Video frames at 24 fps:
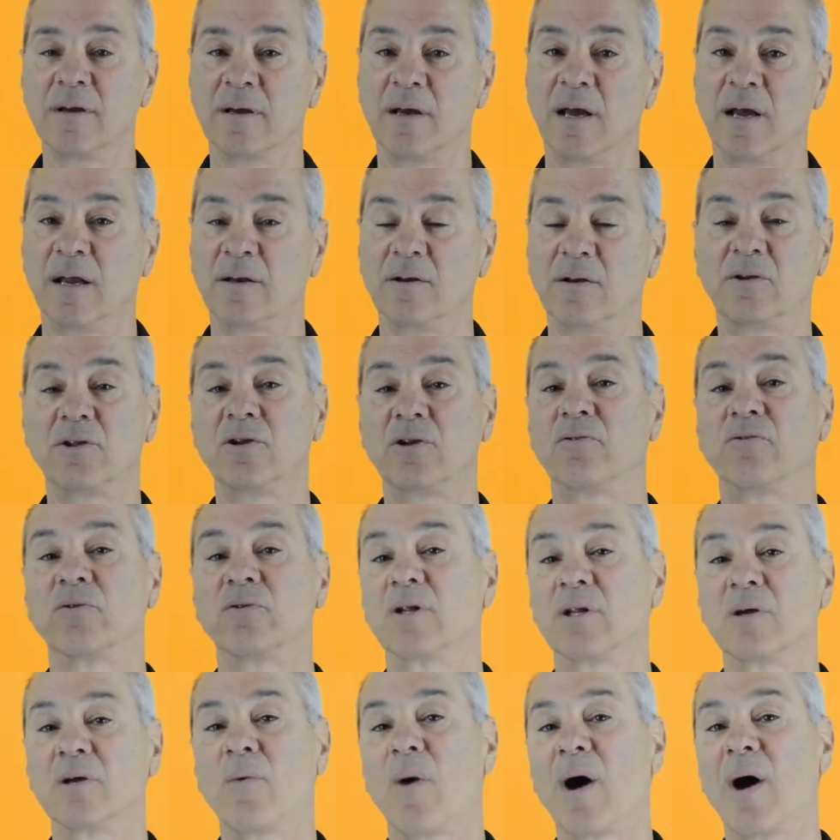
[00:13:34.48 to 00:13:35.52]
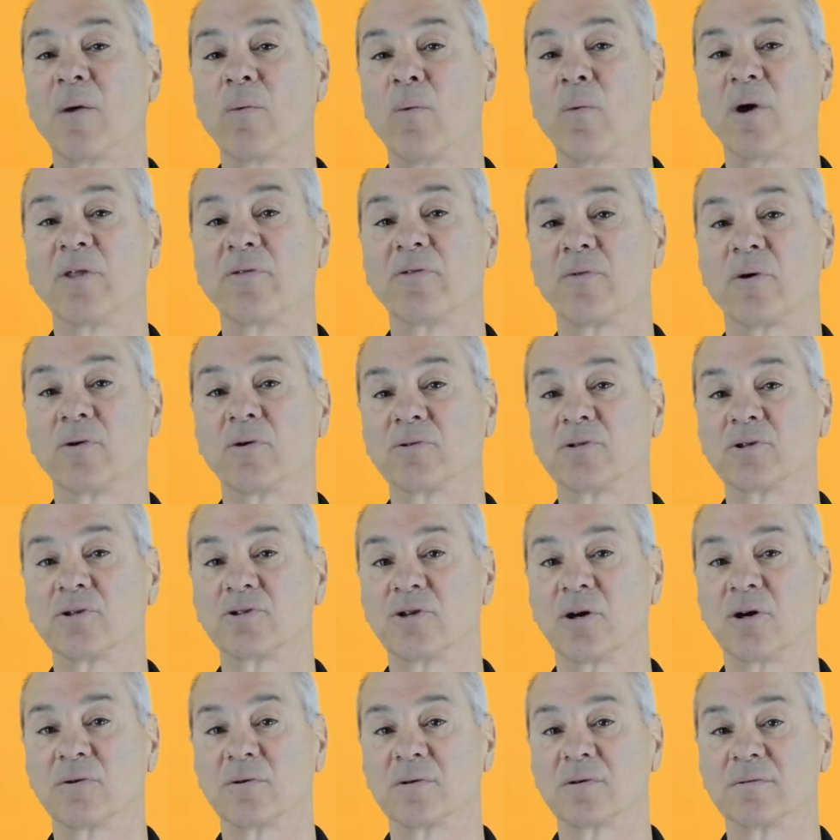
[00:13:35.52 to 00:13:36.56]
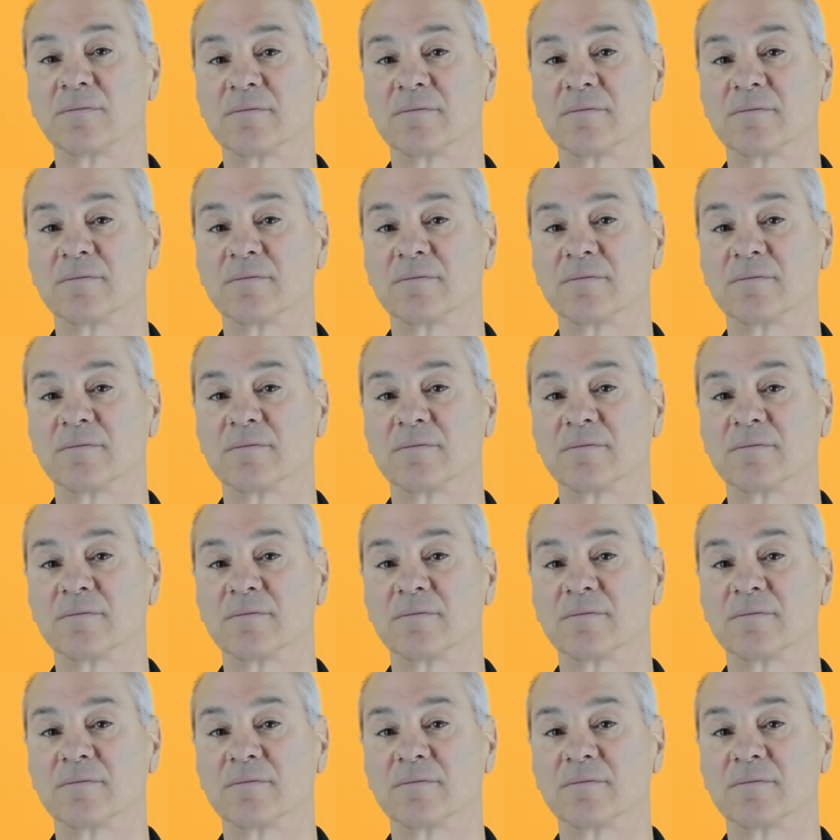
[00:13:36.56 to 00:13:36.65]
and do you really want one throat to choke?